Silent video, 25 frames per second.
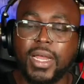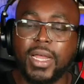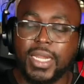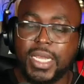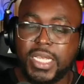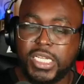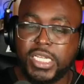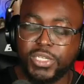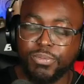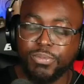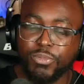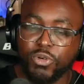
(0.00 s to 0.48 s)

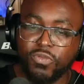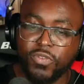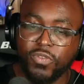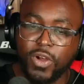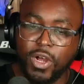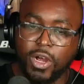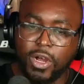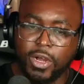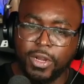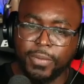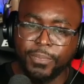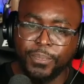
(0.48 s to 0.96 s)
let's move
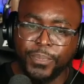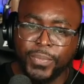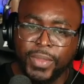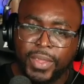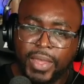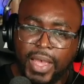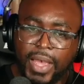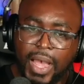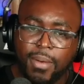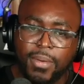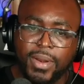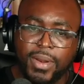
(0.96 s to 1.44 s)
on
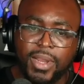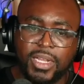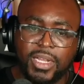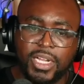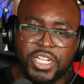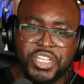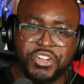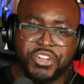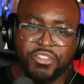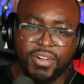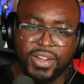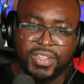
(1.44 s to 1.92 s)
I want to
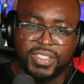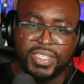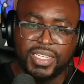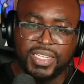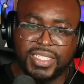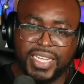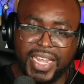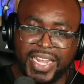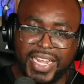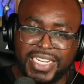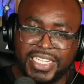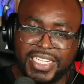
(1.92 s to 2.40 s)
address
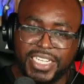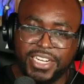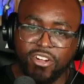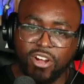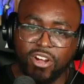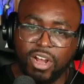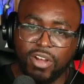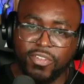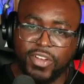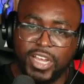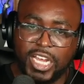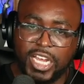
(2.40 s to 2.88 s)
this idea
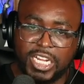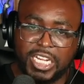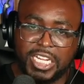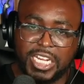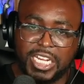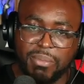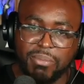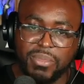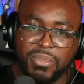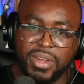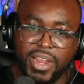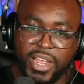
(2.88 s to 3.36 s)
of
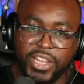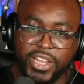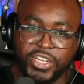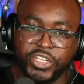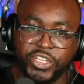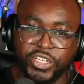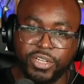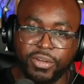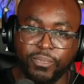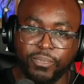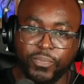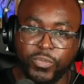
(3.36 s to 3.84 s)

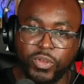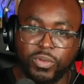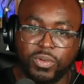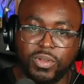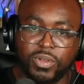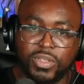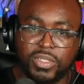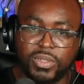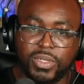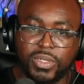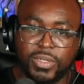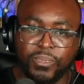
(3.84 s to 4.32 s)
condemnation
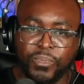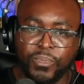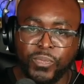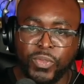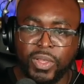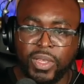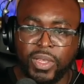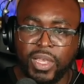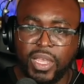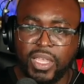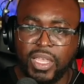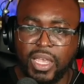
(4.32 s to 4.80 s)
because, uh,
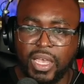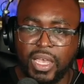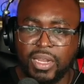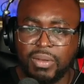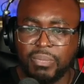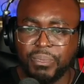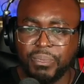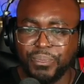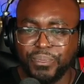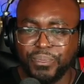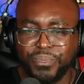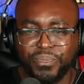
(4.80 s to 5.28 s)

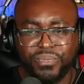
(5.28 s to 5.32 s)
again,